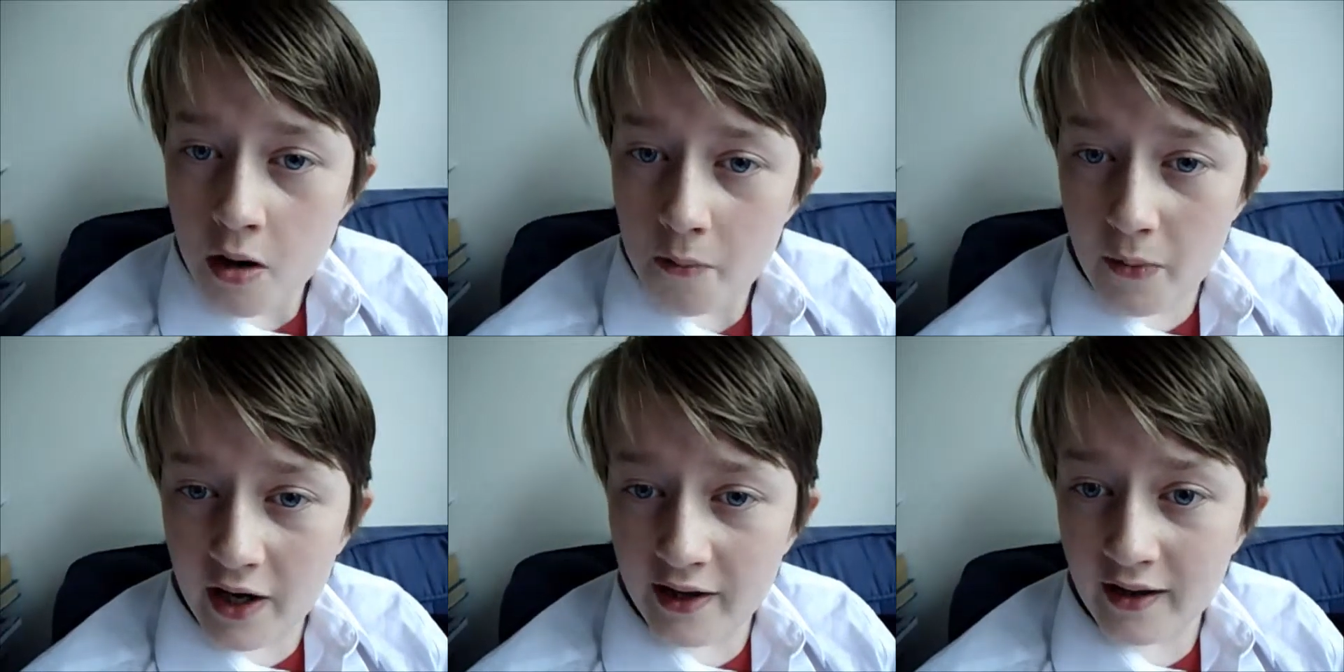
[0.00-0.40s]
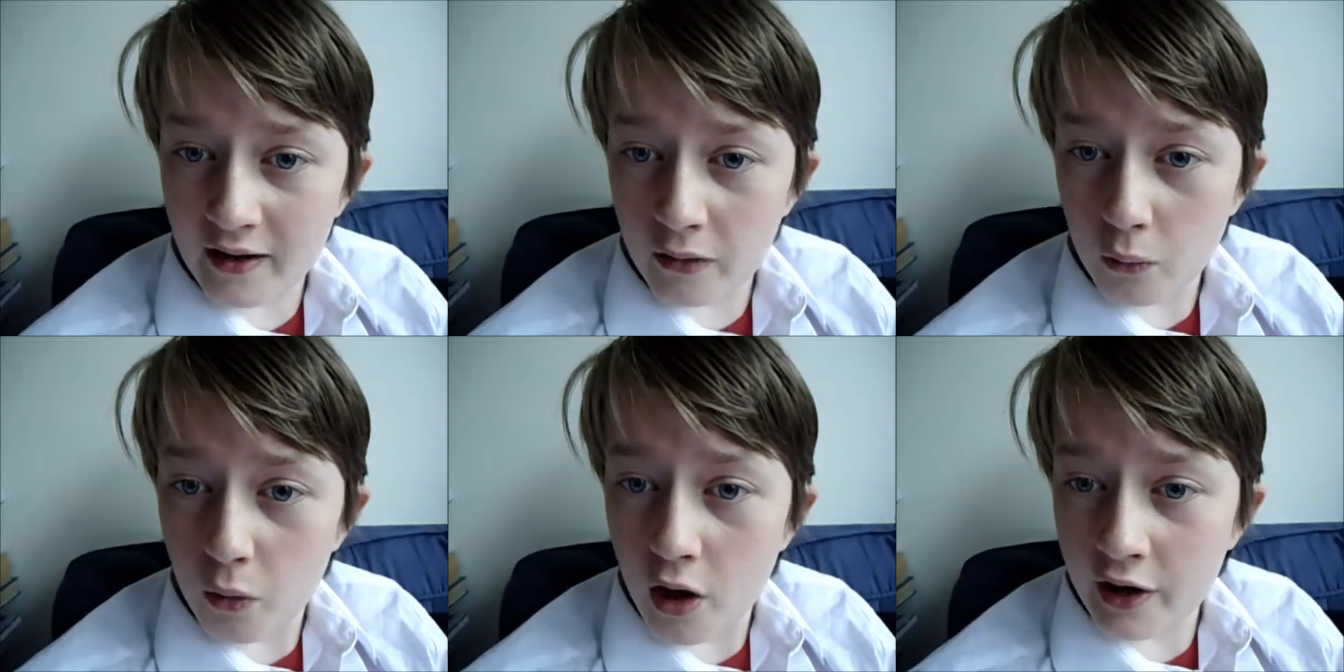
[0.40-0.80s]
making
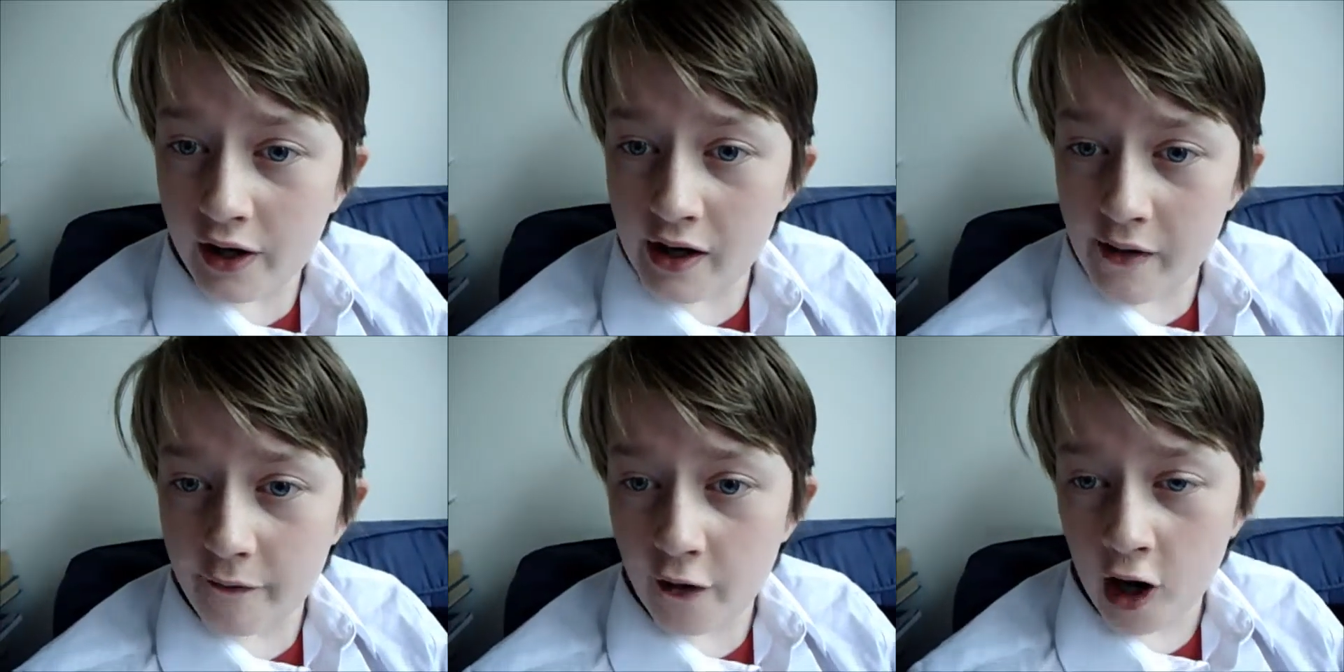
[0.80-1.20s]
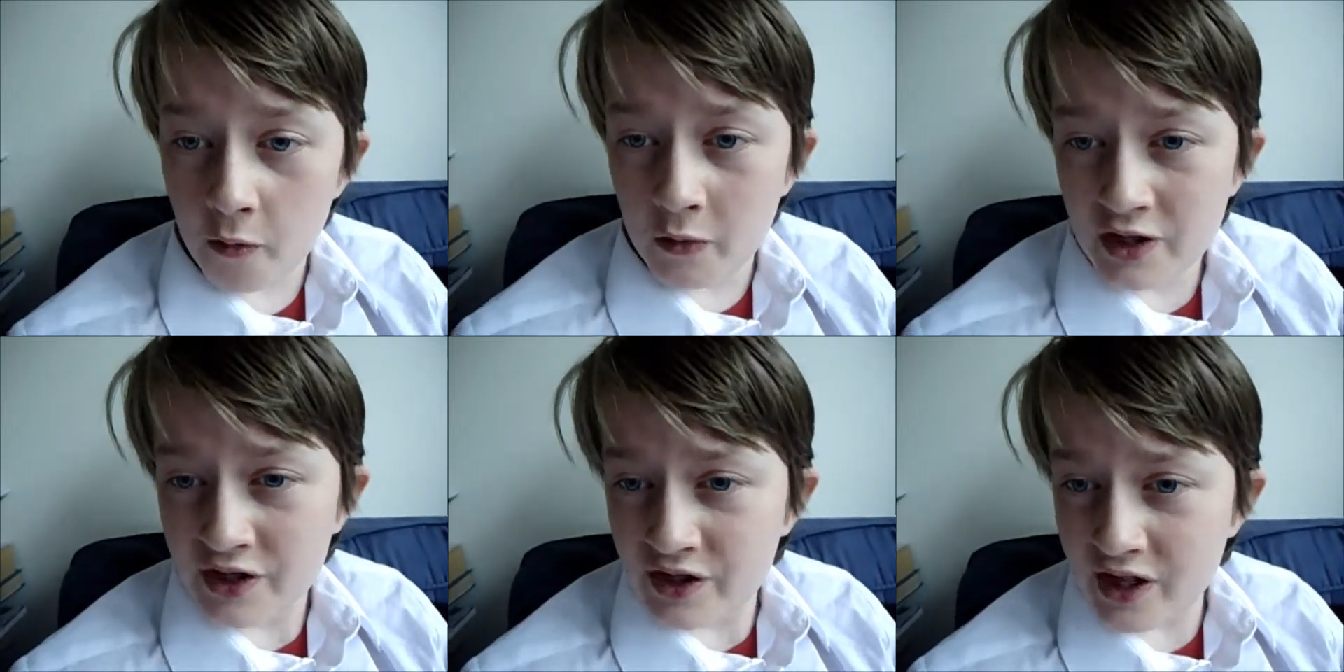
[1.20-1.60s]
the working
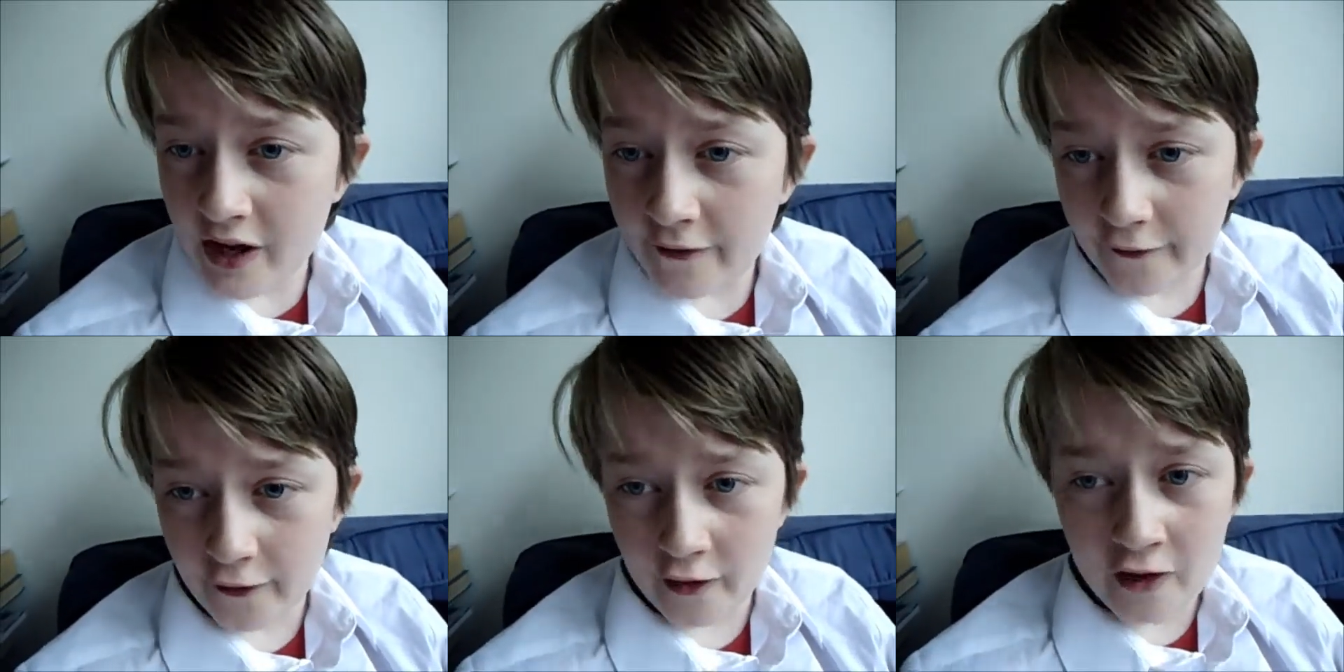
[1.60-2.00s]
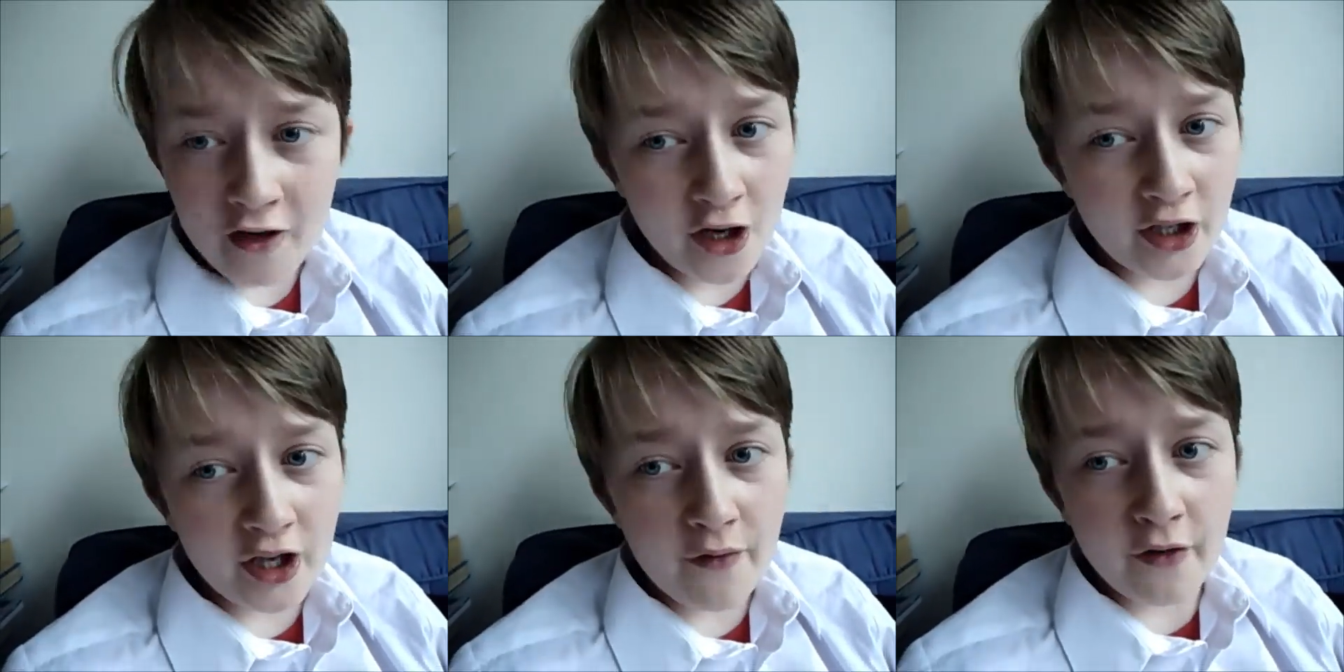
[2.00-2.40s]
environment safer
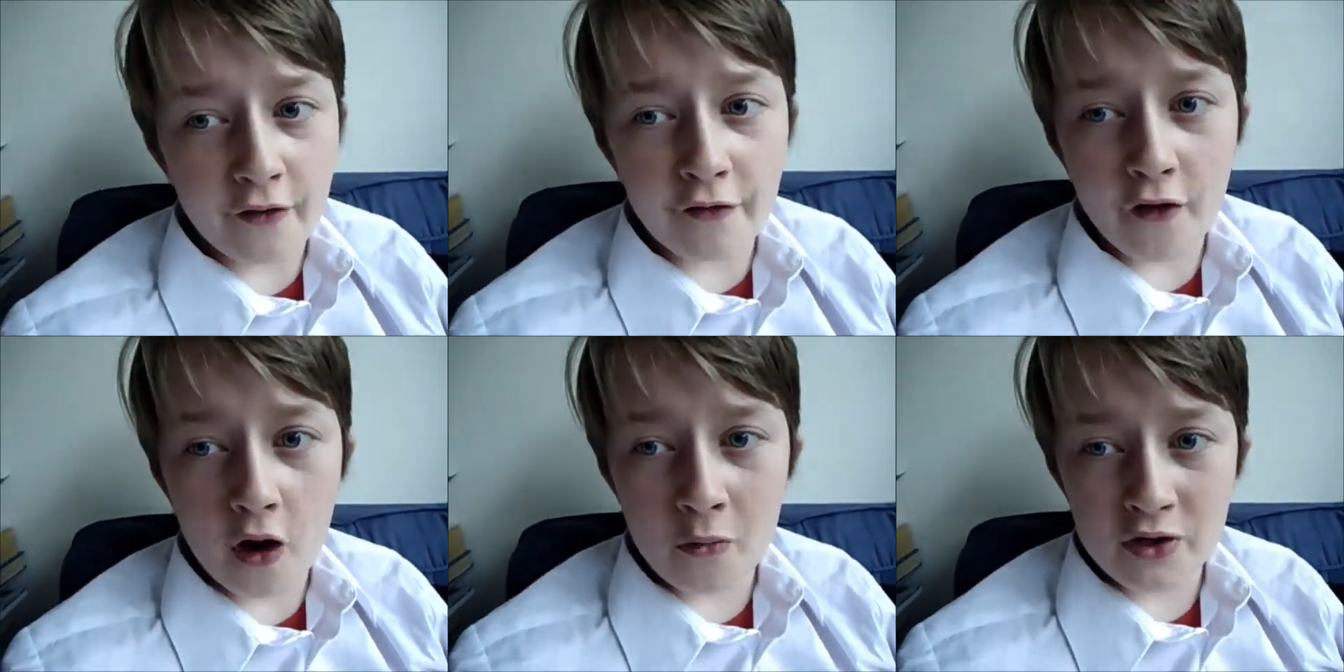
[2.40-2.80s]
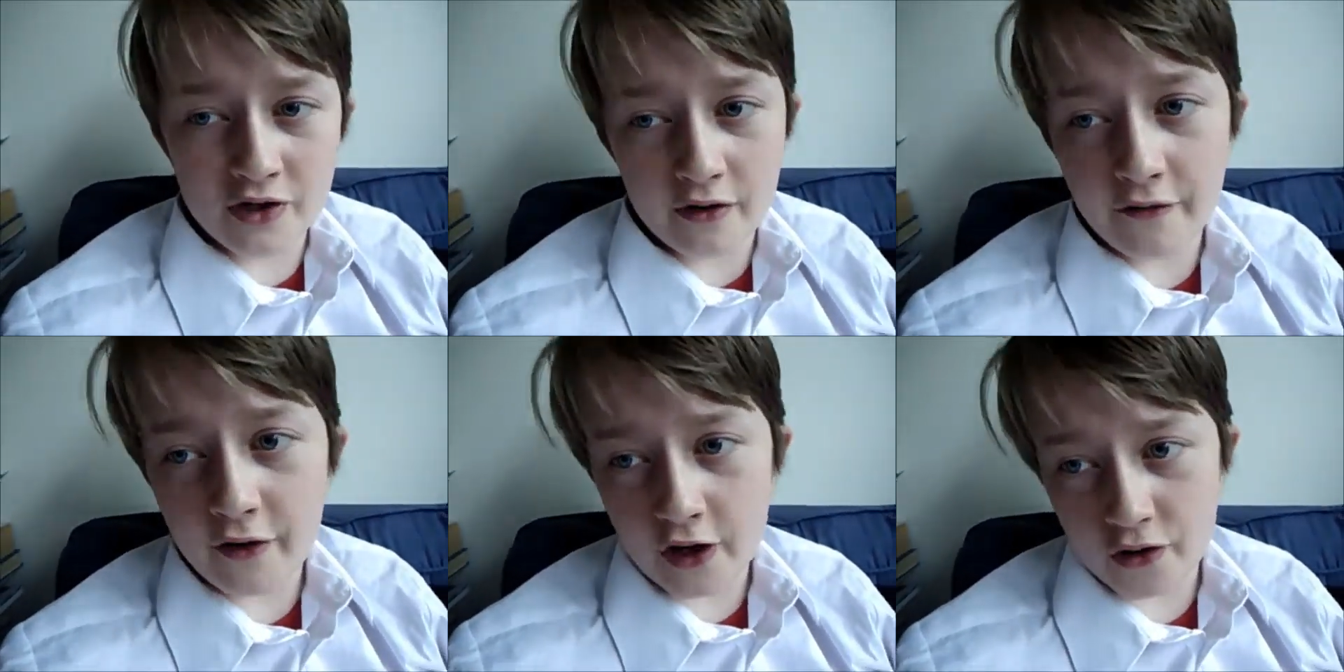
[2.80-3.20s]
and giving farmers
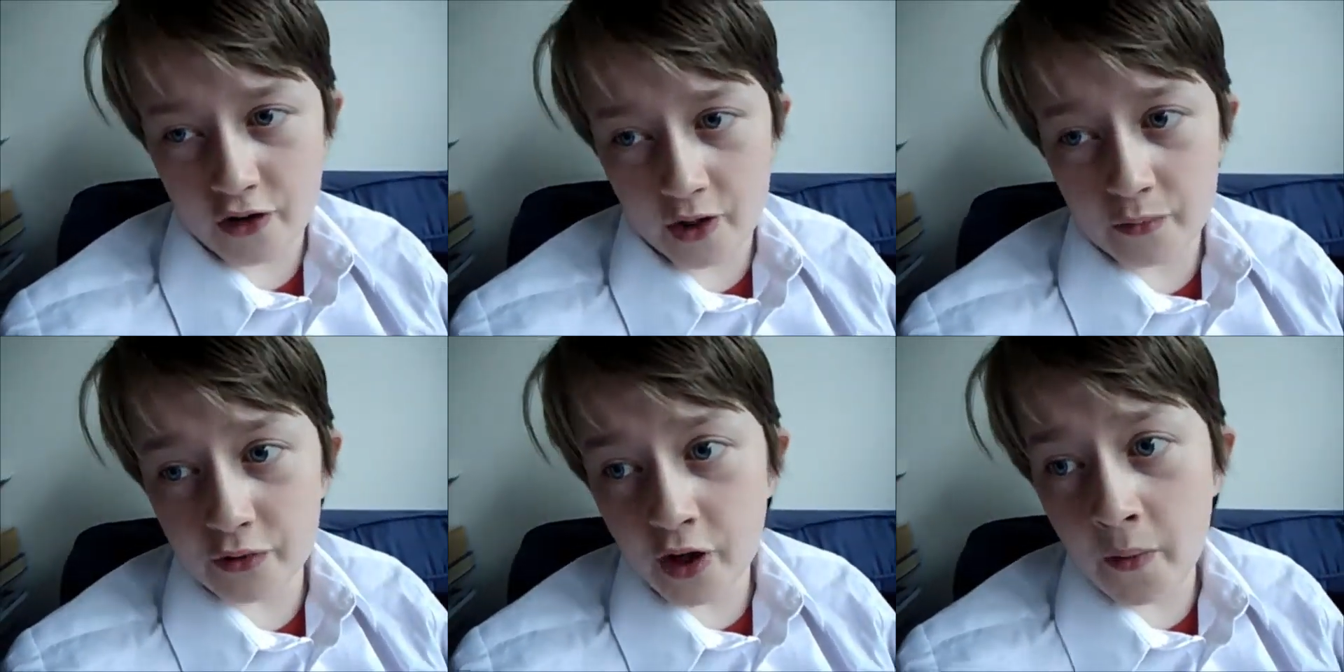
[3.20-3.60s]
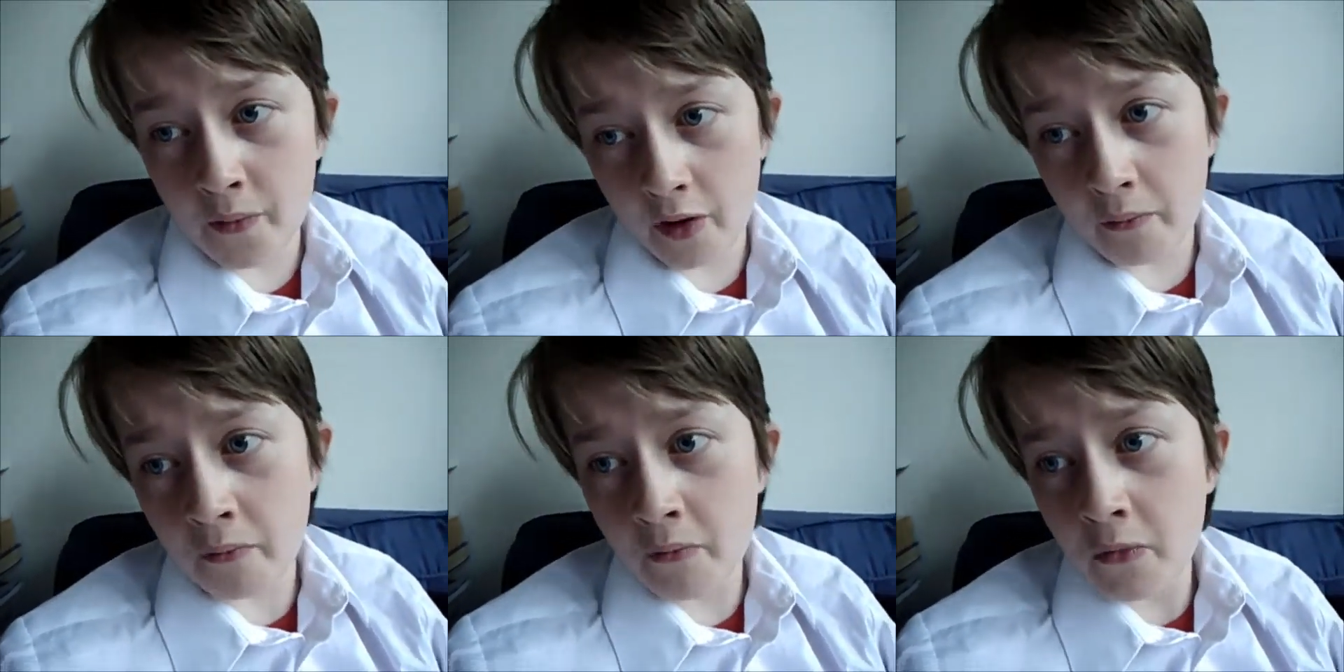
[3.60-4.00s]
the fair trade premium,